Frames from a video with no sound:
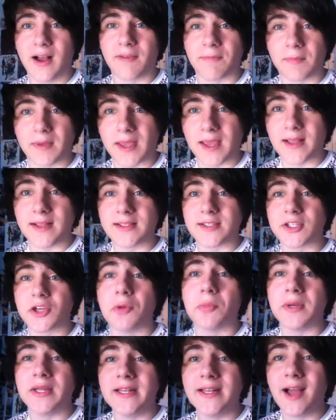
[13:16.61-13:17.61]
I've been getting
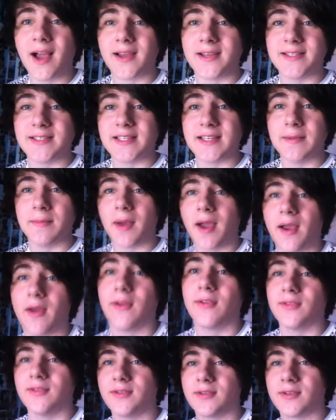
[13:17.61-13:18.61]
so many nice
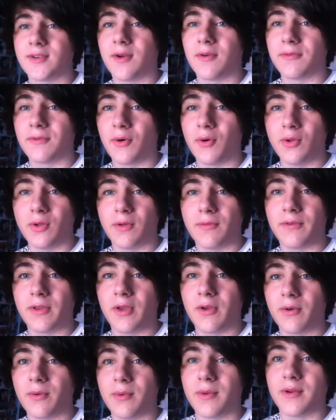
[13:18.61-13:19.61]
emails off all of
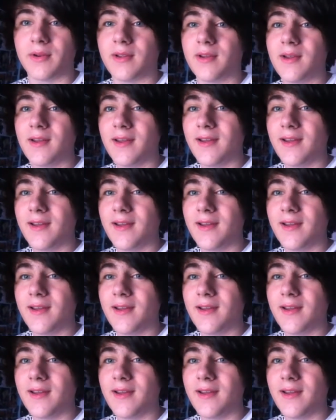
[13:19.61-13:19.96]
you, and